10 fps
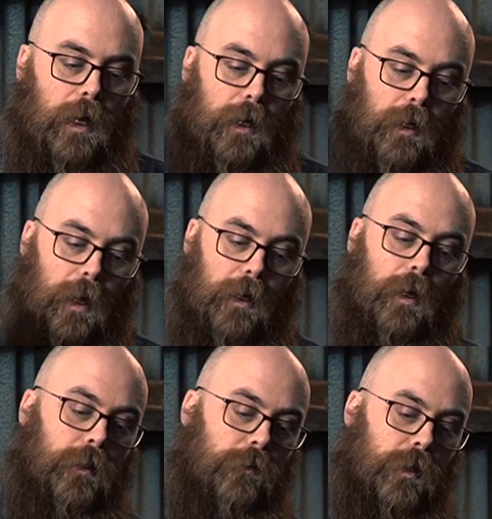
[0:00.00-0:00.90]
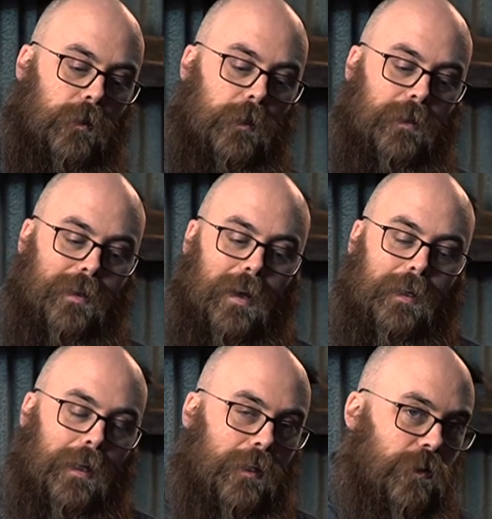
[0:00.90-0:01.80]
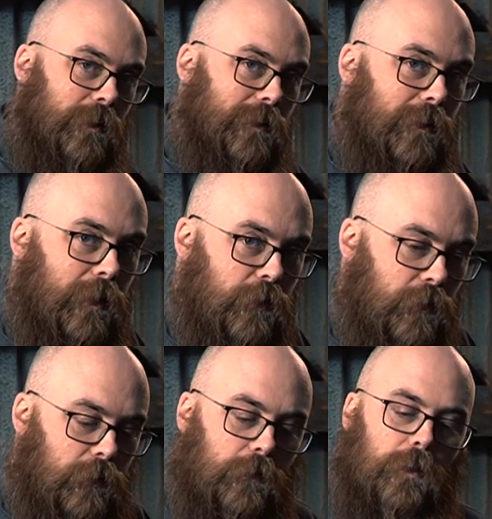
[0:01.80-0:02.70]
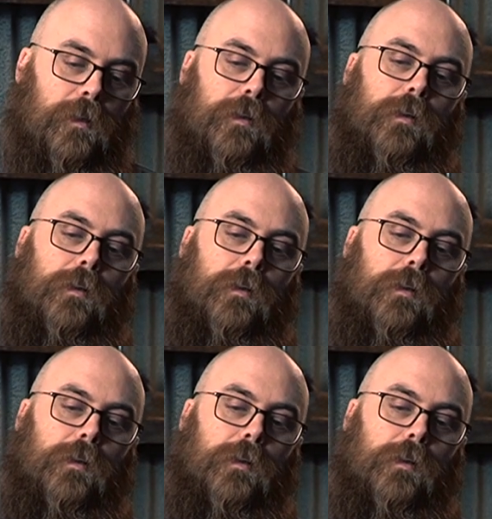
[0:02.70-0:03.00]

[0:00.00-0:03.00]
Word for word: uh, I highly recommend iGaging's digital